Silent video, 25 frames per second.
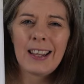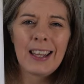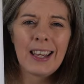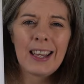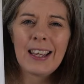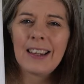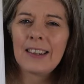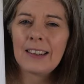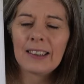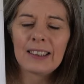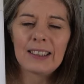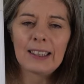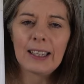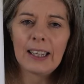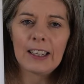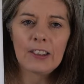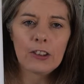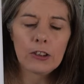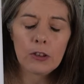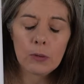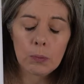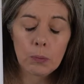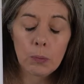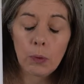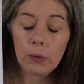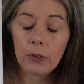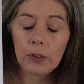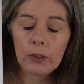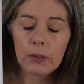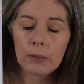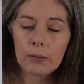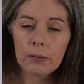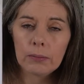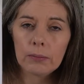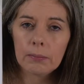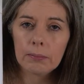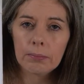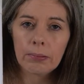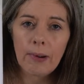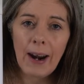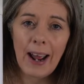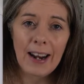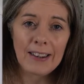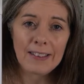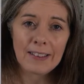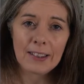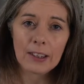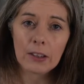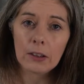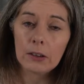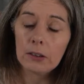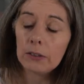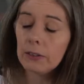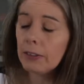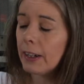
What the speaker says: easel, it just wasn't practical